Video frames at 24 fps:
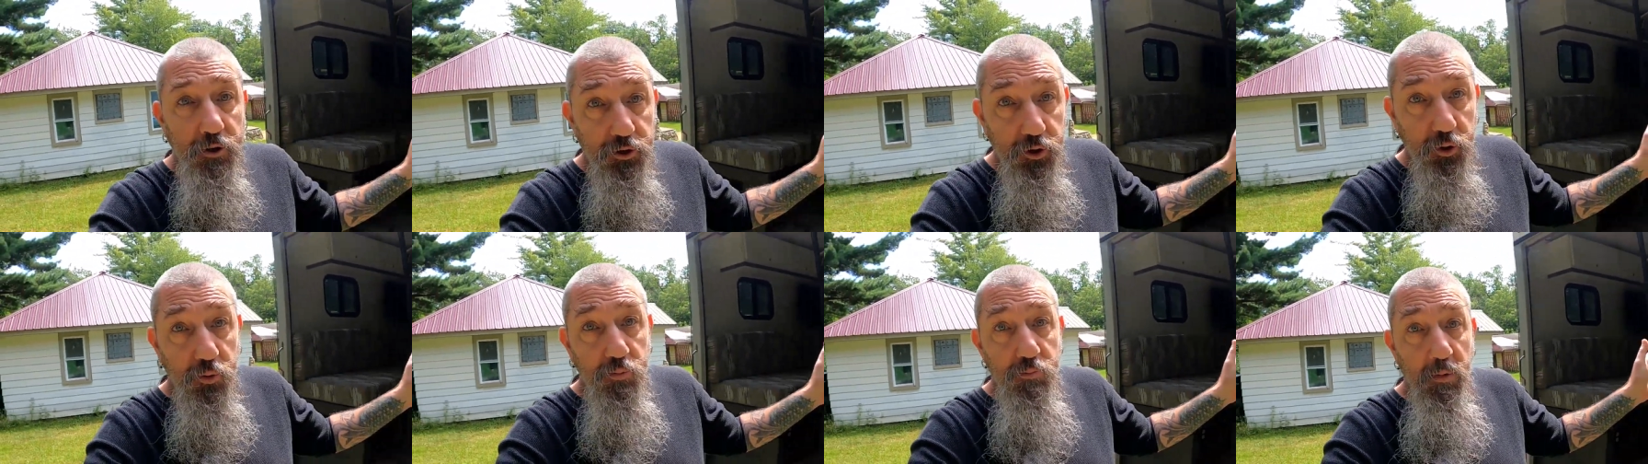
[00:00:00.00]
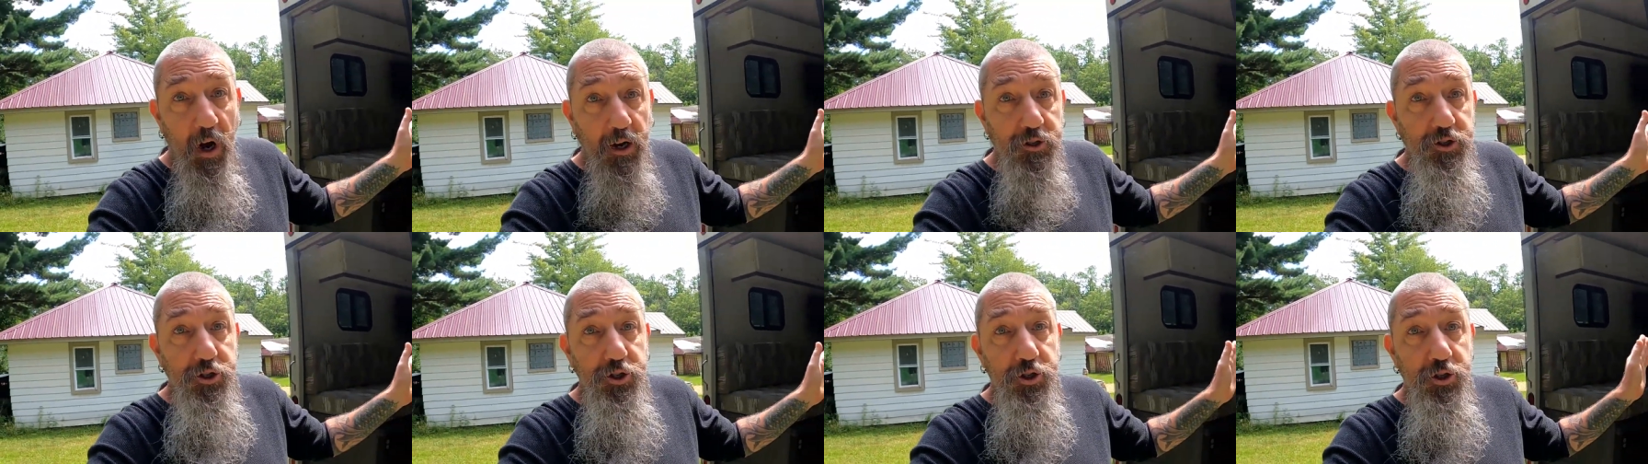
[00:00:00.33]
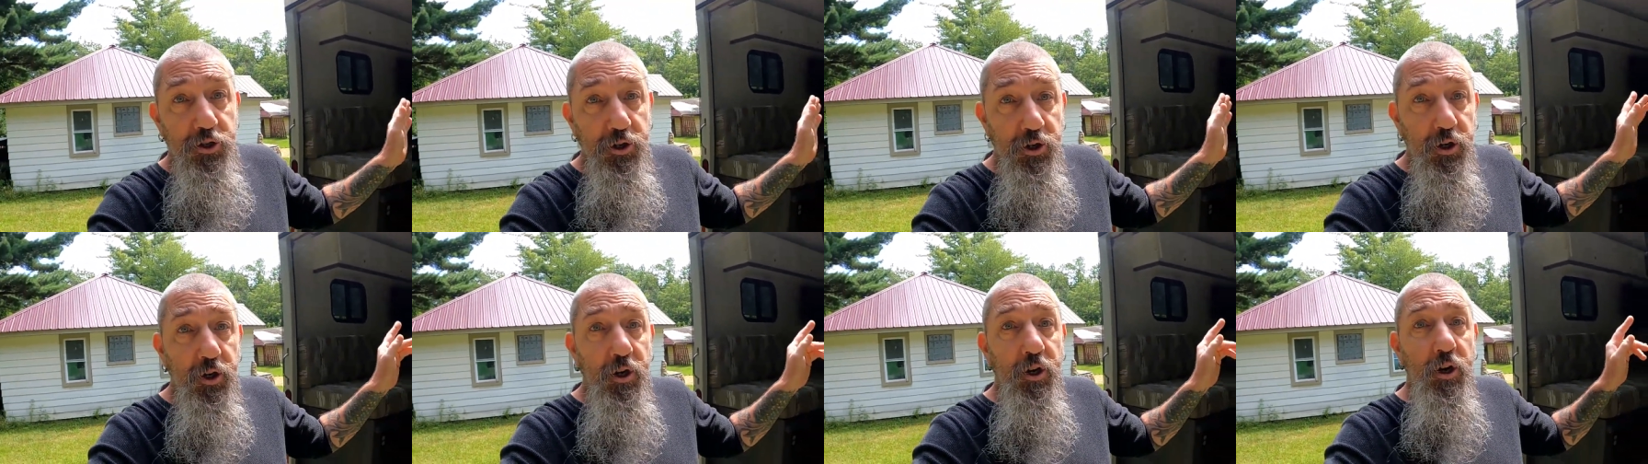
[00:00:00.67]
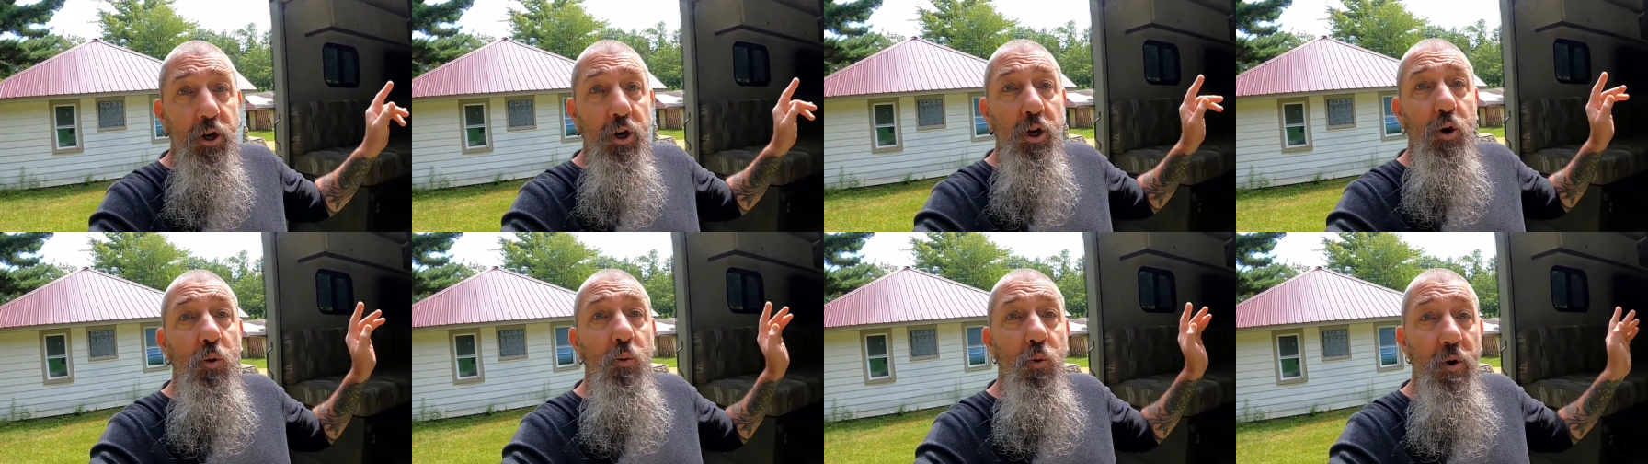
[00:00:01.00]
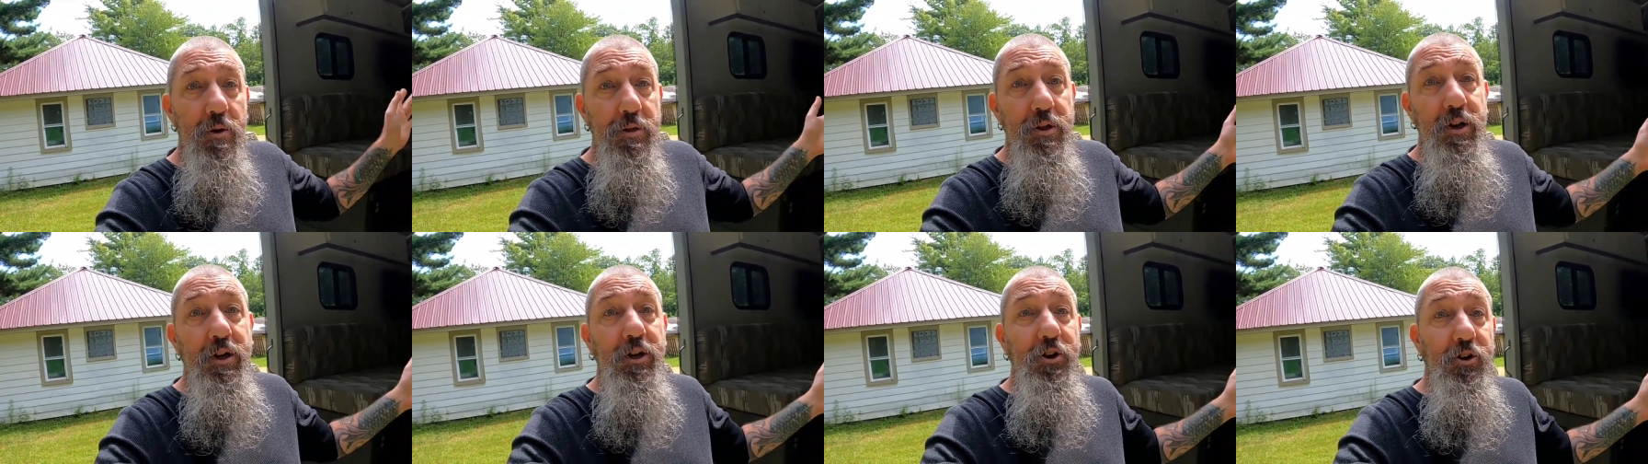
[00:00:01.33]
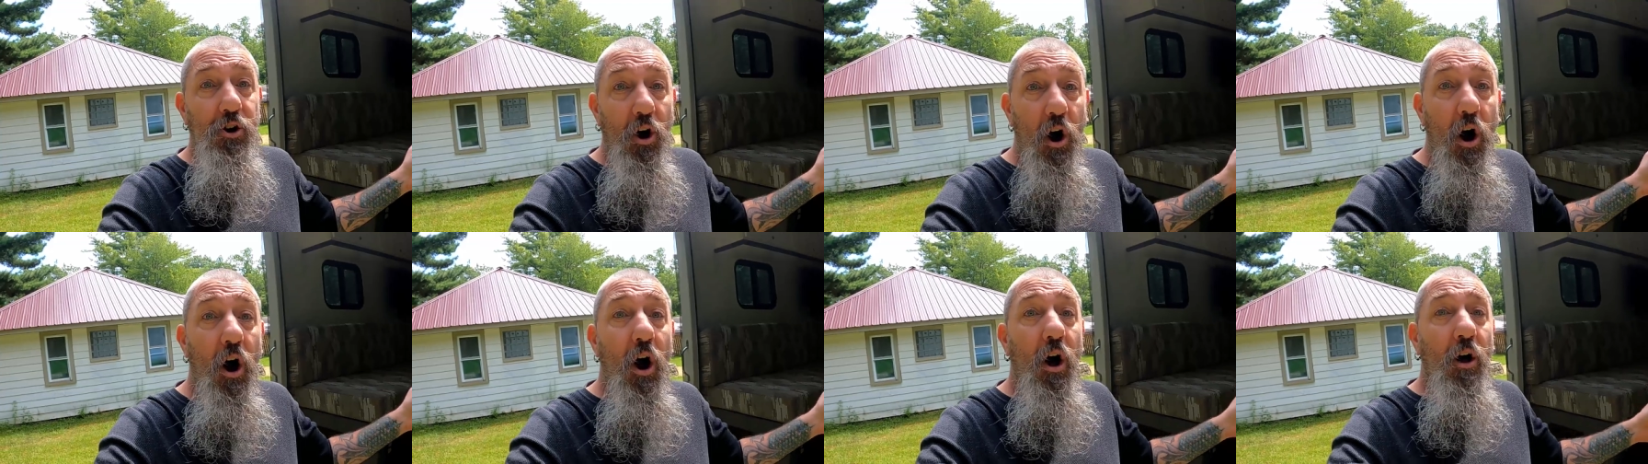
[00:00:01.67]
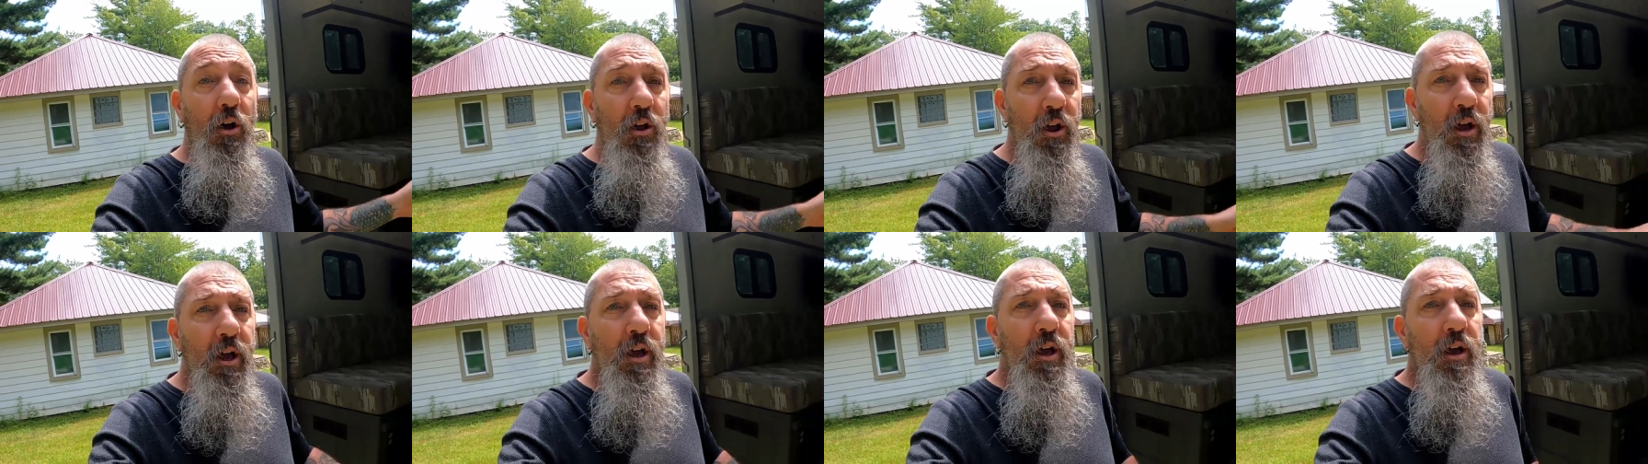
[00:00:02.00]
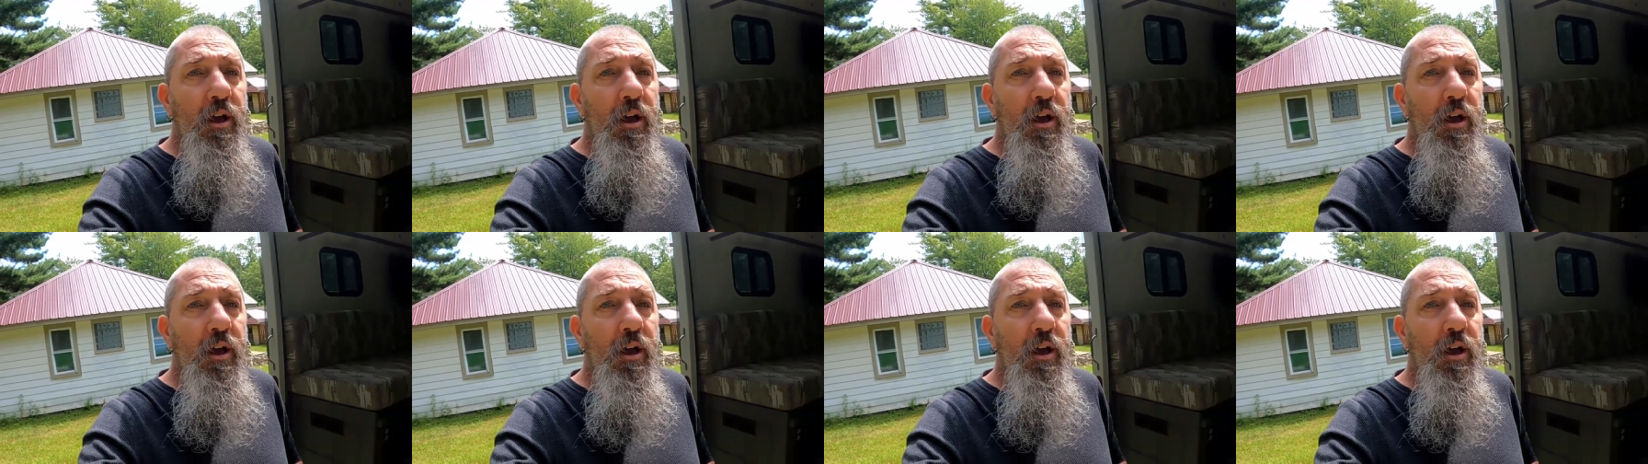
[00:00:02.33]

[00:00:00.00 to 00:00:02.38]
do much with it at all.